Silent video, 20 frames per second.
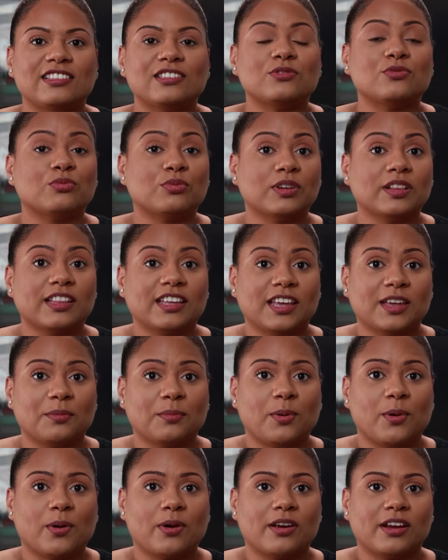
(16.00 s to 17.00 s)
is really
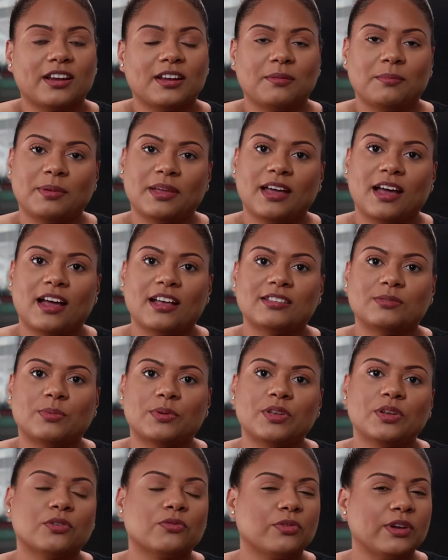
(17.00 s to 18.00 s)
important because
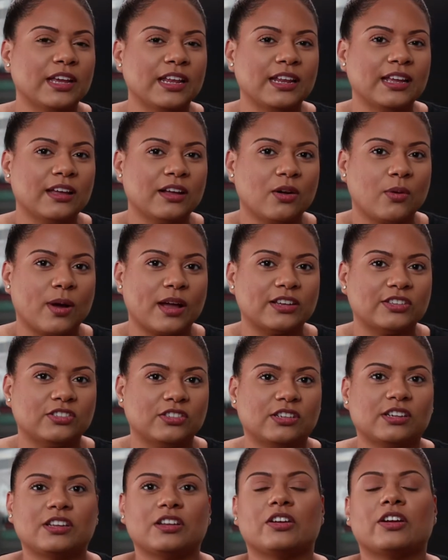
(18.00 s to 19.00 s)
when you're reading a
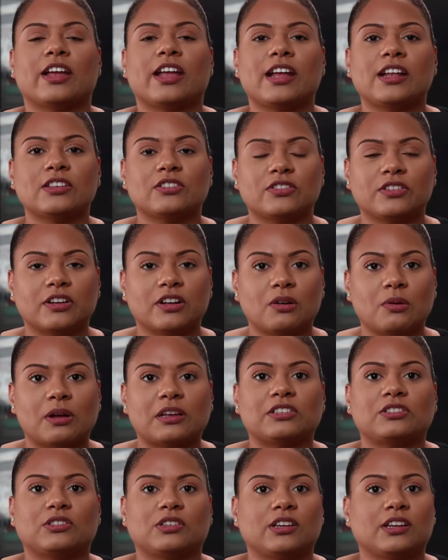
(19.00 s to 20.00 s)
question and you're answering a
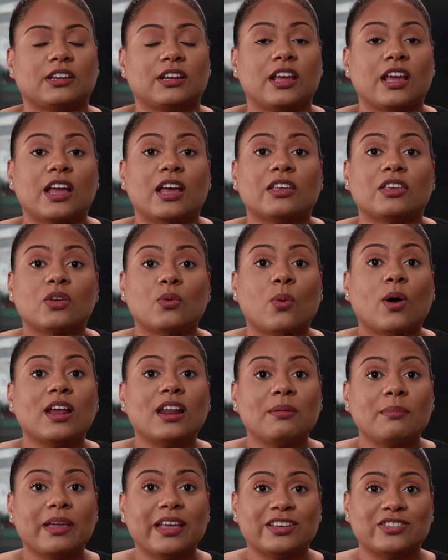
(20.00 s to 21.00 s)
question, you
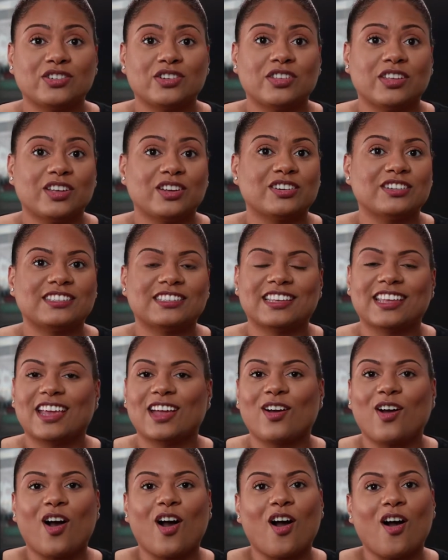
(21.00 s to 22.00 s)
want to make sure that you're
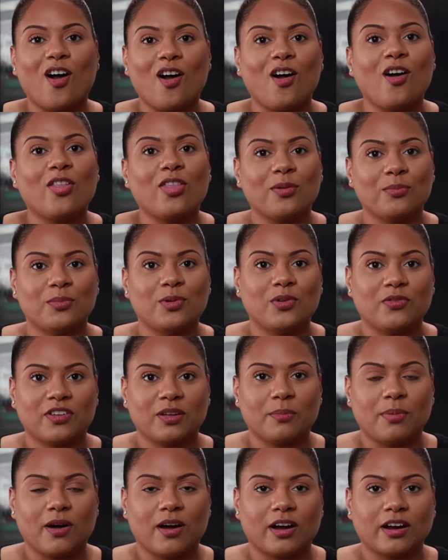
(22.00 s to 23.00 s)
seeing all the
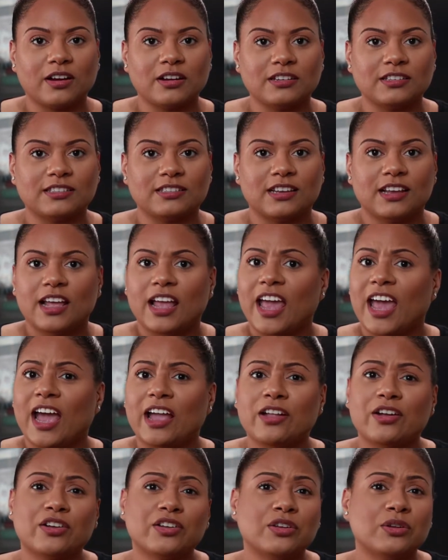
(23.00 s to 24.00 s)
moving parts
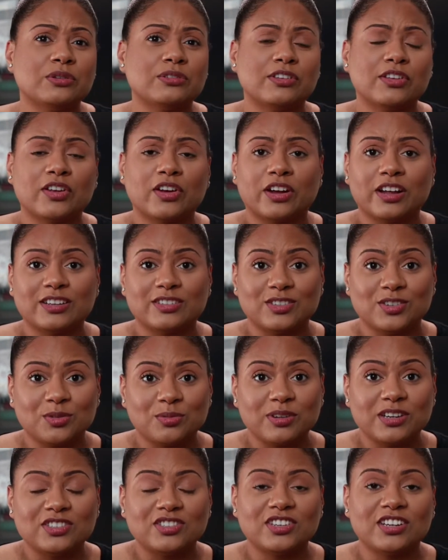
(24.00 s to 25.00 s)
and you're using your
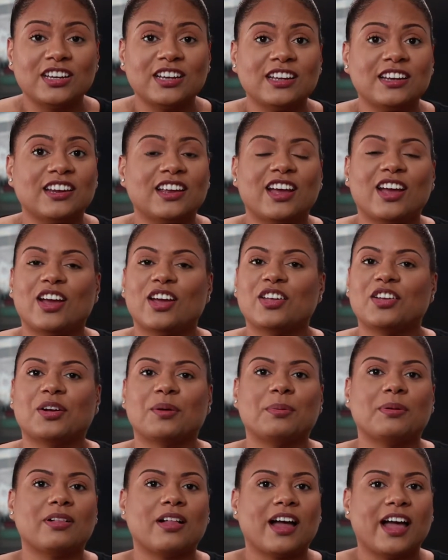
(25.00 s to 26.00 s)
intuition, you're
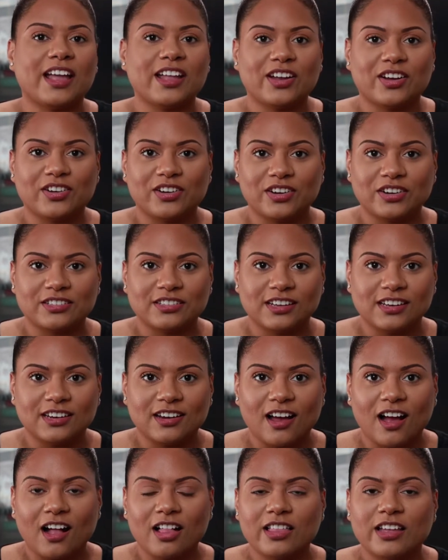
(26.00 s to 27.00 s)
applying your nursing
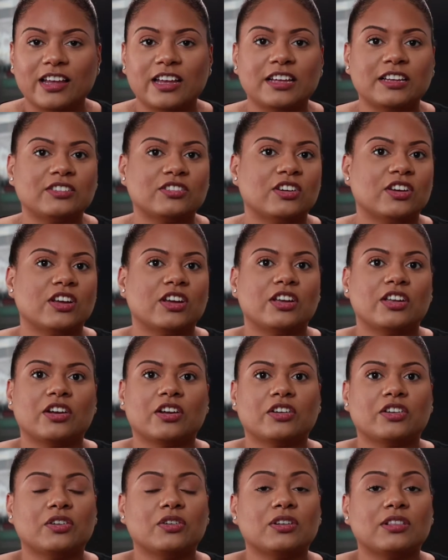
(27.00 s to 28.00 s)
knowledge,
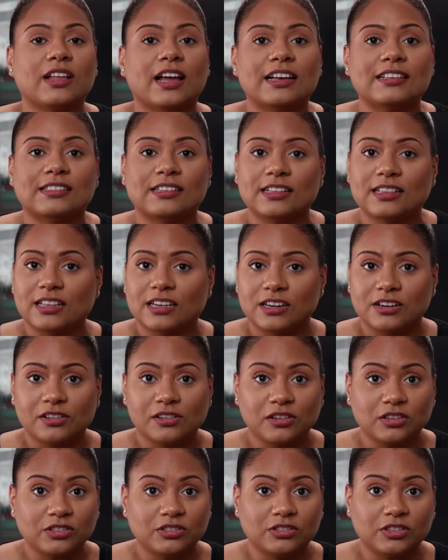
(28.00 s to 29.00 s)
you're utilizing
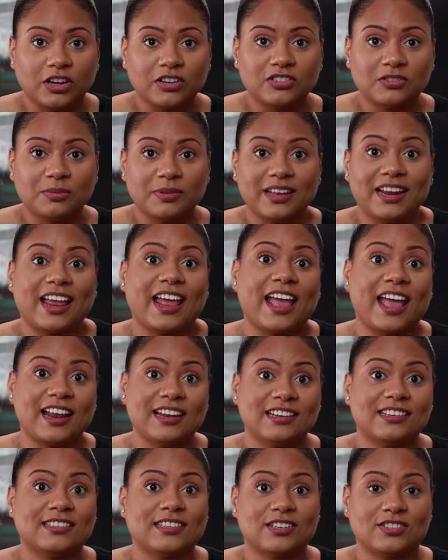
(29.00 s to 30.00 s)
clinical judgment
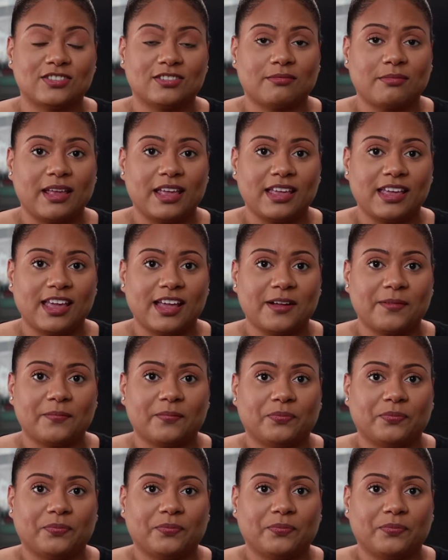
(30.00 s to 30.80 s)
and decision making.